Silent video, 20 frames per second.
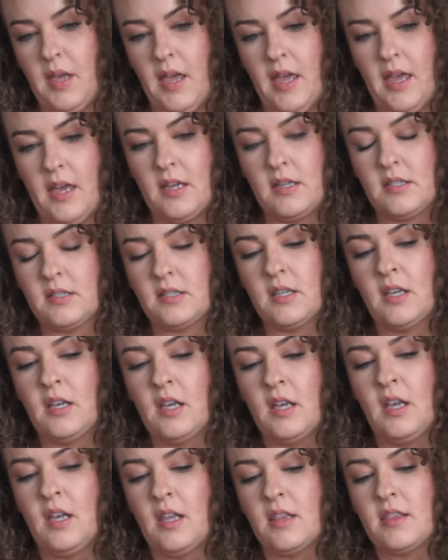And
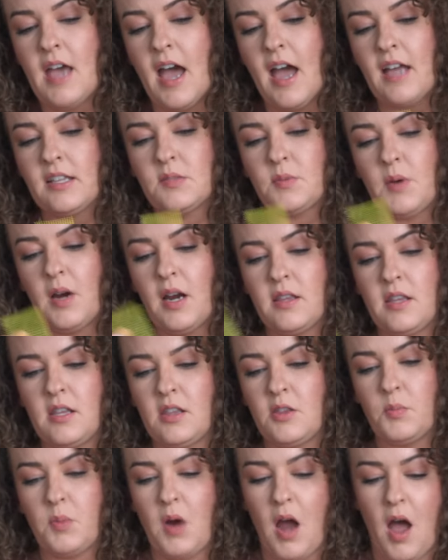that's where I
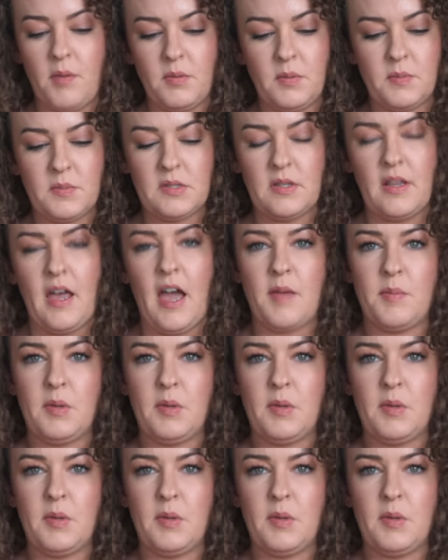think the problems lie,